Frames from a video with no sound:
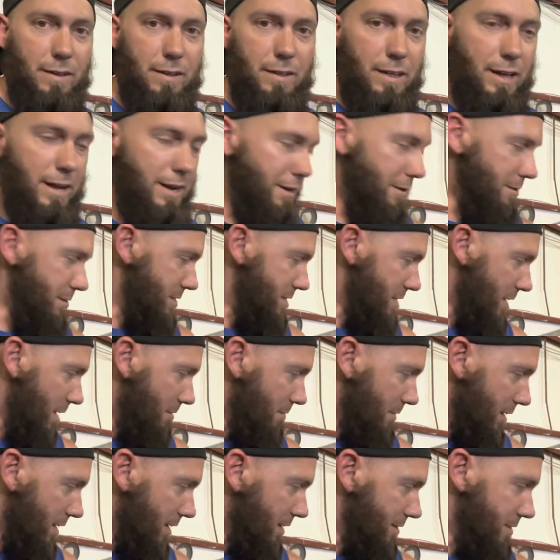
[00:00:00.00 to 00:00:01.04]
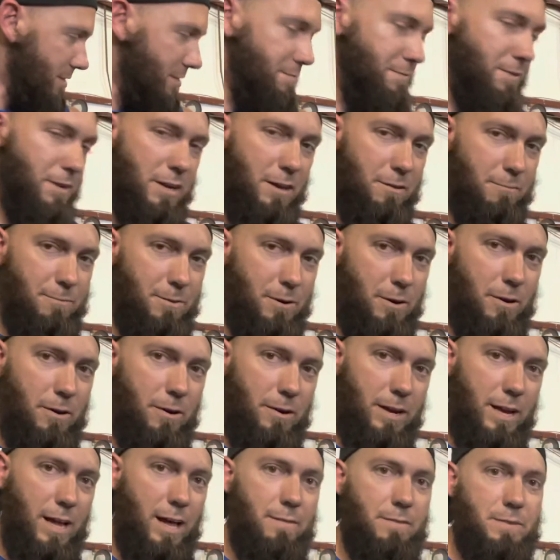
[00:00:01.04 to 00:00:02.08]
Ain't no shame in getting this fucking far
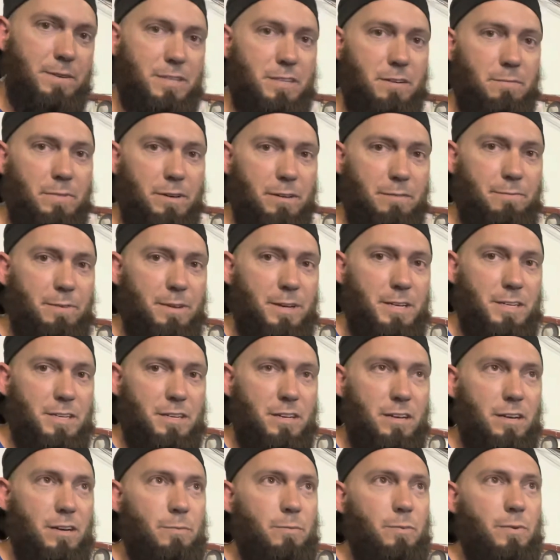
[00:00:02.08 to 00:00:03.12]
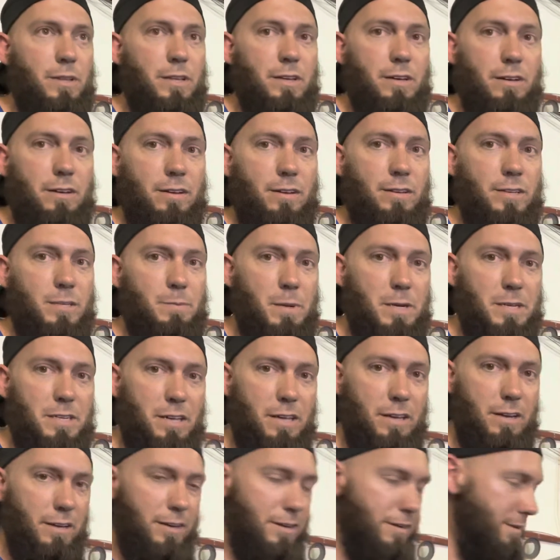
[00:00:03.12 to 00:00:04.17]
and having somebody finish it up with especially
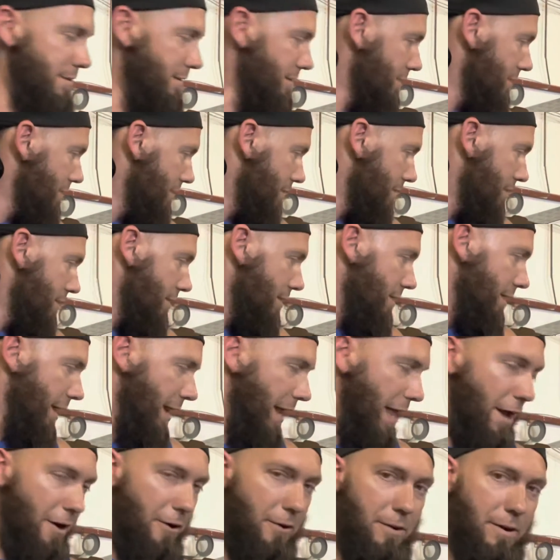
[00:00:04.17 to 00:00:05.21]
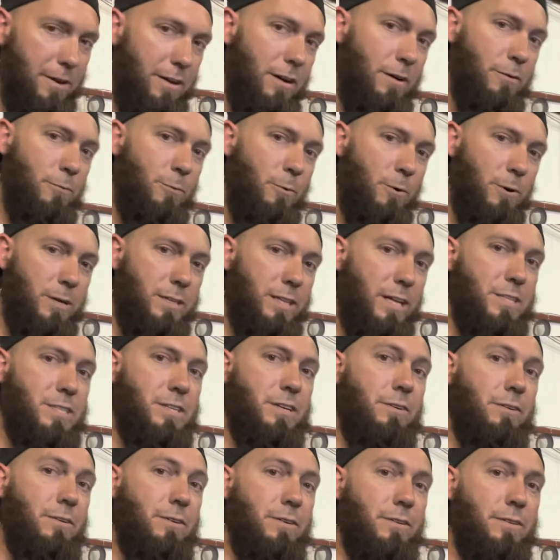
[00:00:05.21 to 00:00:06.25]
in an area of work that
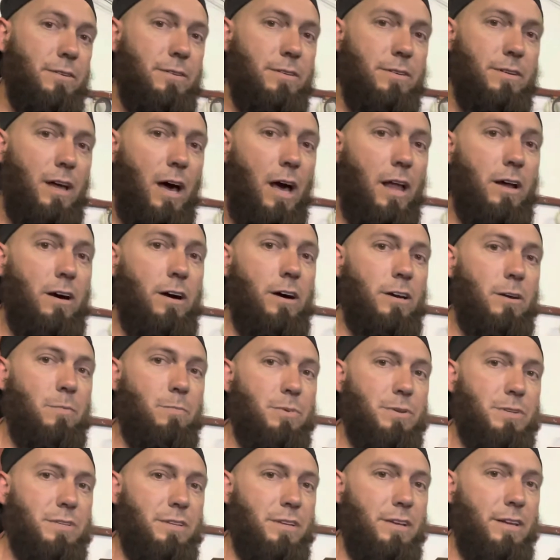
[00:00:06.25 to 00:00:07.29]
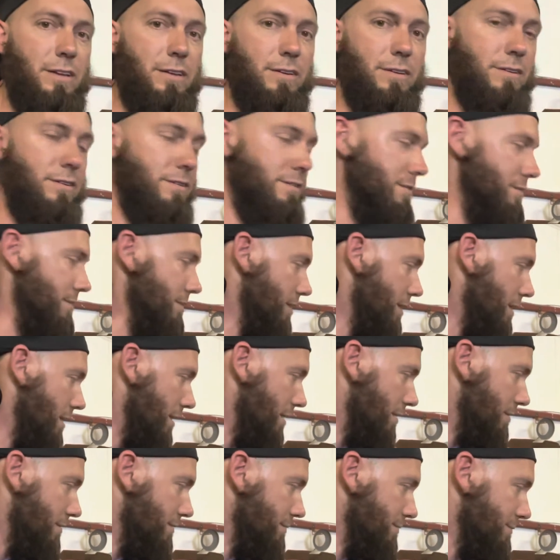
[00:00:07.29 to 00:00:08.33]
you're not 100%
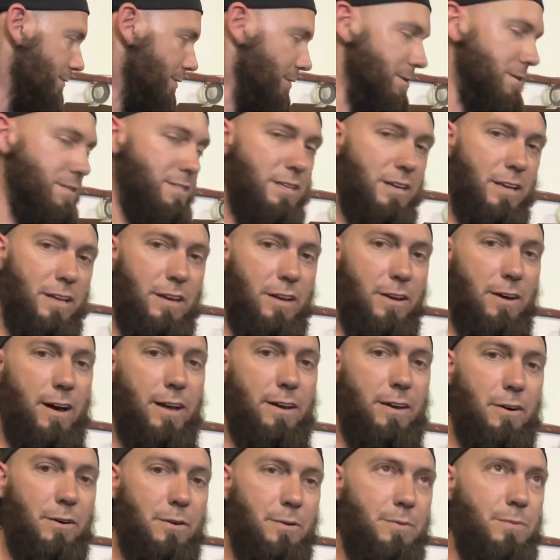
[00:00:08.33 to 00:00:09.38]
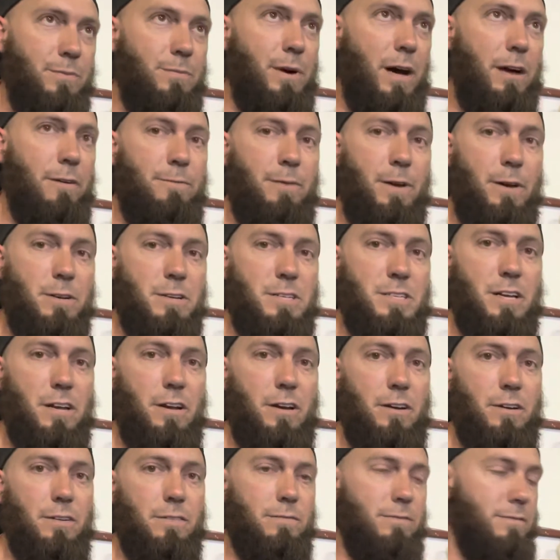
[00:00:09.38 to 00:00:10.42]
versed in. You know, I know my fair
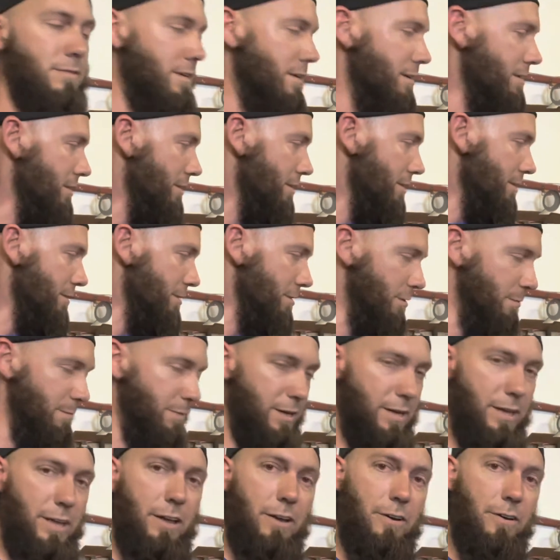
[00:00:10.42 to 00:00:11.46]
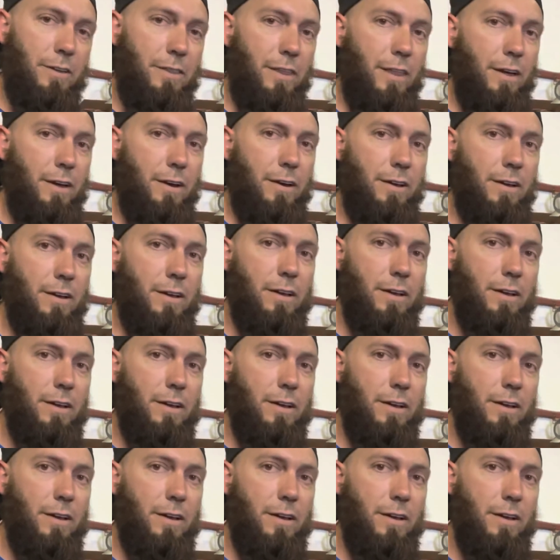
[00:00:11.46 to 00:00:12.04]
share of a little bit here and there,